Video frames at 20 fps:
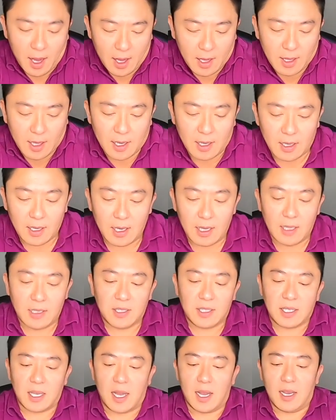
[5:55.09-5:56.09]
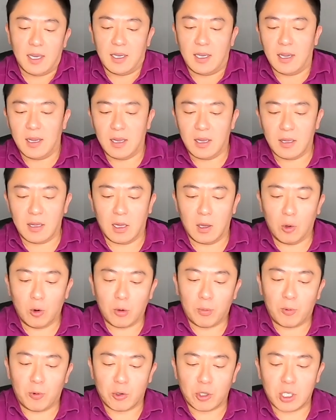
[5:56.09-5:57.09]
And then inside the
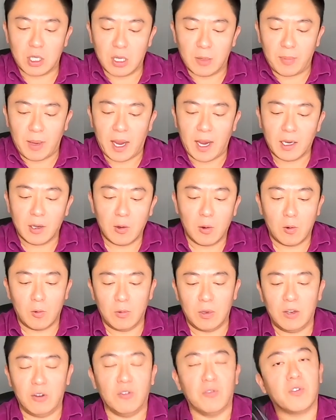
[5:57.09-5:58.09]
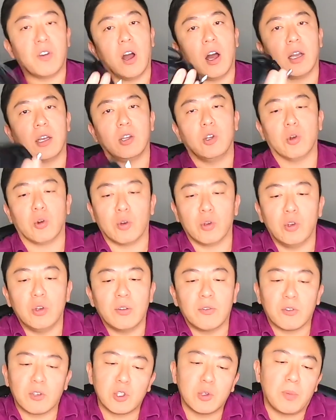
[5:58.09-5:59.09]
lower portion of the bag, you've got your
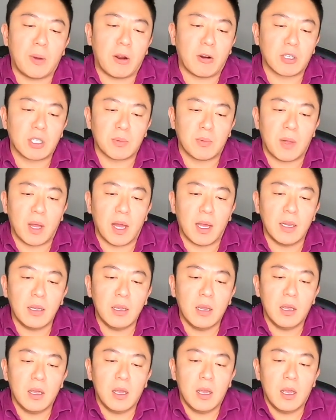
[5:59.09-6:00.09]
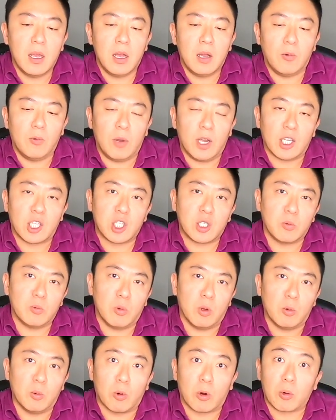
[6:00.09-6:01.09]
universal power supply, which
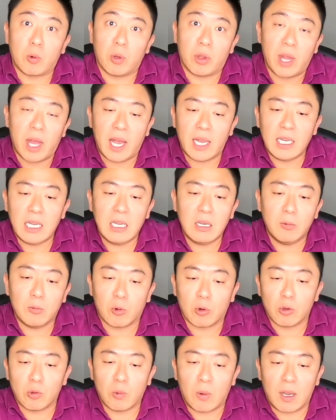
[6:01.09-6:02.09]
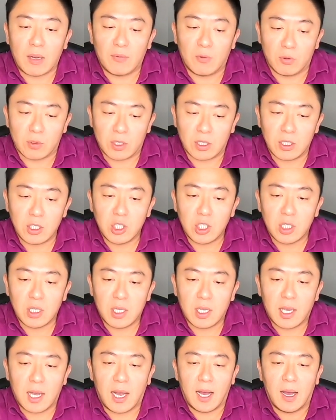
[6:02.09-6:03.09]
will work with any worldwide voltage,
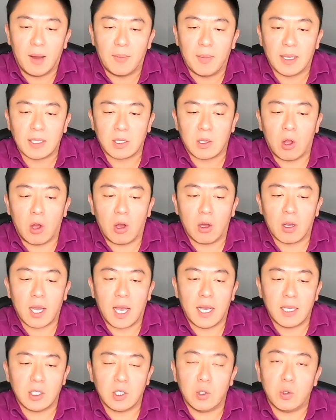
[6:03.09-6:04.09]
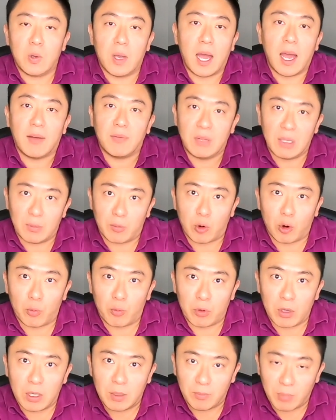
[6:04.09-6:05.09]
as long as you have the
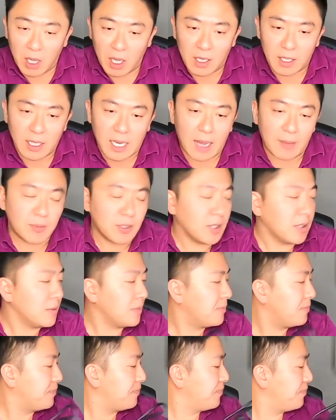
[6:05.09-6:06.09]
appropriate plug adapter.